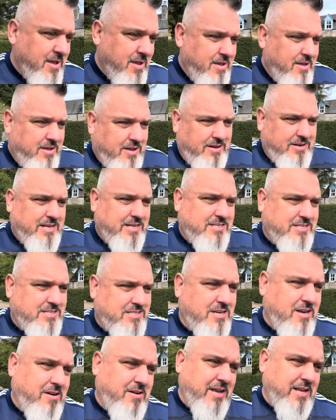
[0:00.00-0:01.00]
I need to
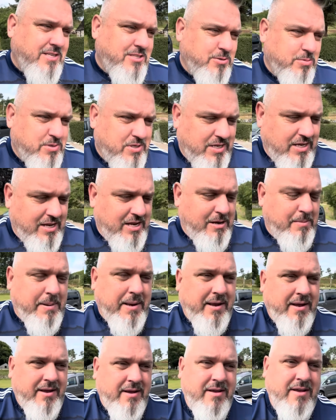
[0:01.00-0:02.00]
start getting some sleep.
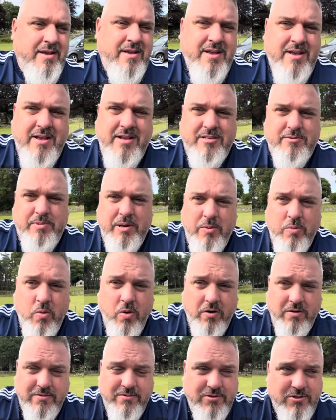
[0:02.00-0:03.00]
It's been
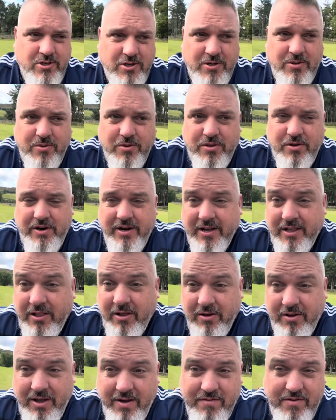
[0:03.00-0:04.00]
1, 2, 3
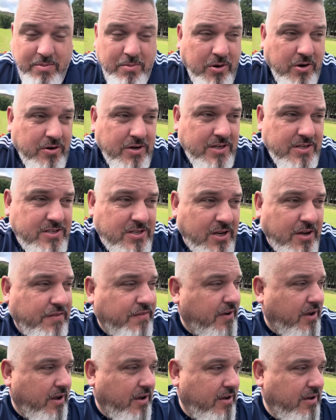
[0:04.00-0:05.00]
o'clock every morning so
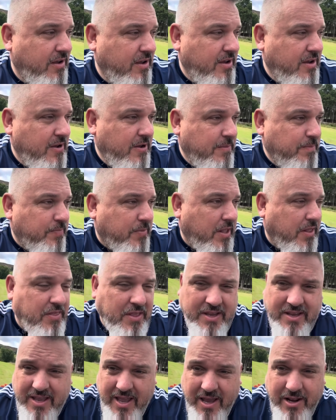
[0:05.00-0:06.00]
far, and then
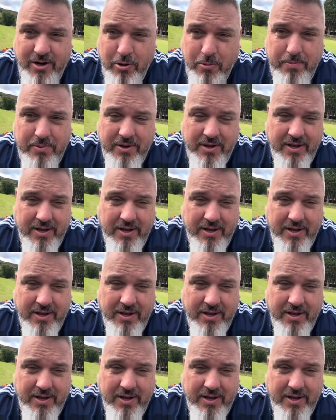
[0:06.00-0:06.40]
getting up at